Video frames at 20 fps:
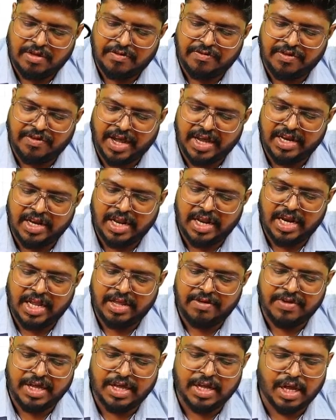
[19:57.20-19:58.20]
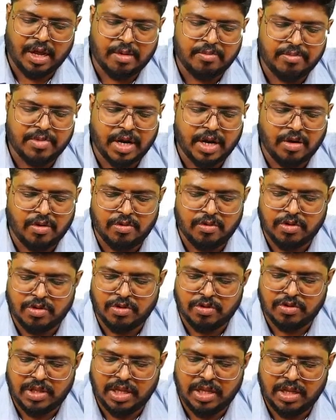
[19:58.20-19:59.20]
Finally, we come down to
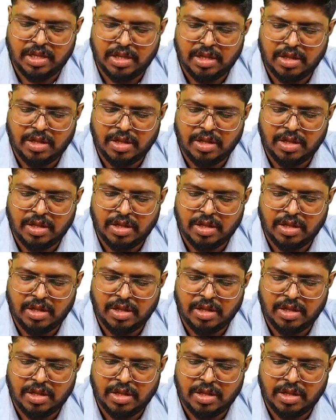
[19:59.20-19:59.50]
the